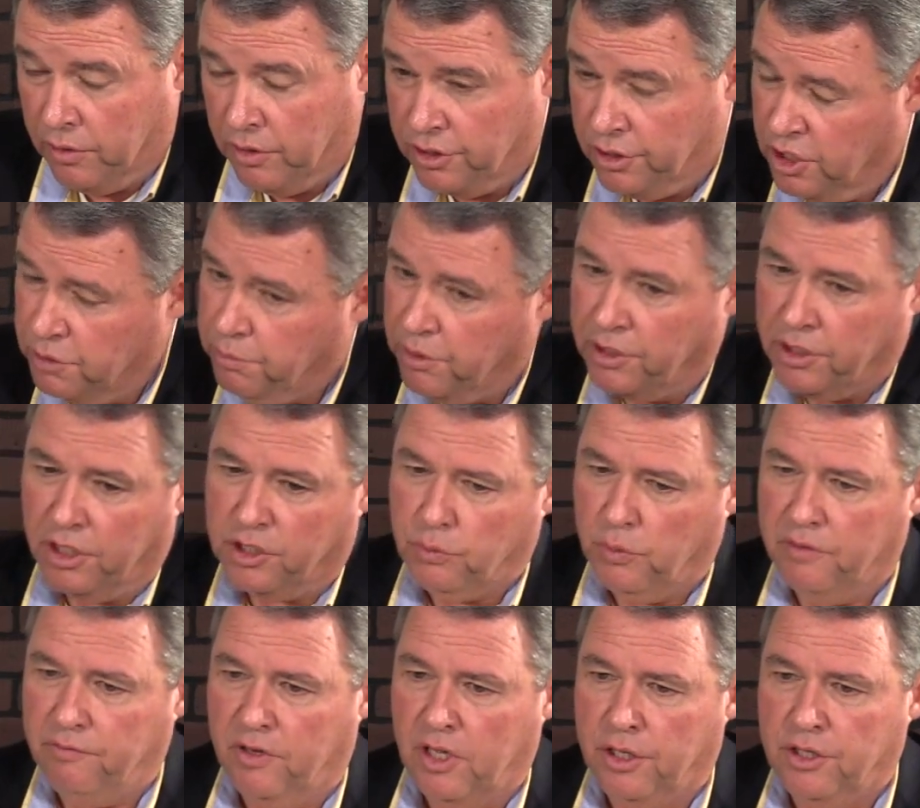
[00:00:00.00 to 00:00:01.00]
is just because
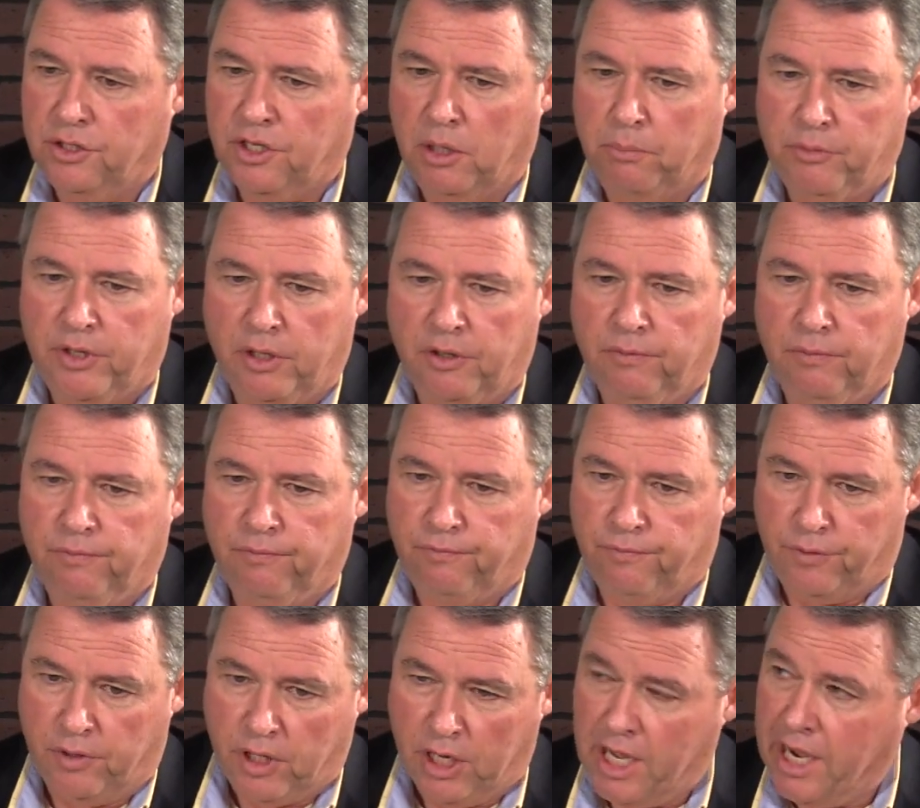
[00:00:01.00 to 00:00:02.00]
we've done something
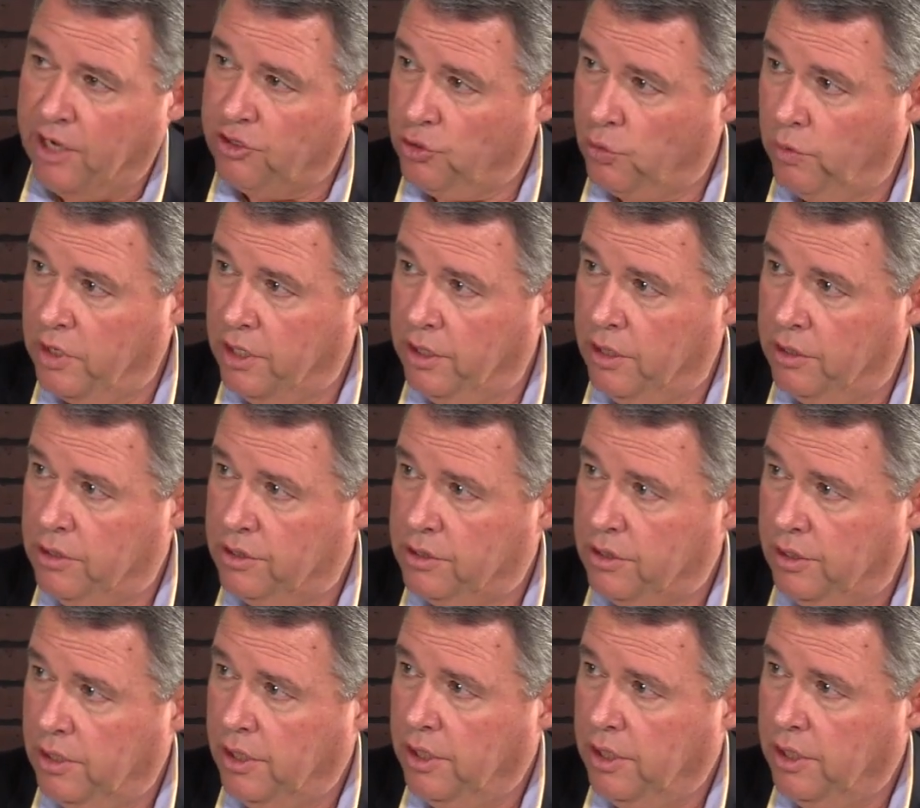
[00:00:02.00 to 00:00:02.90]
for the last 20 years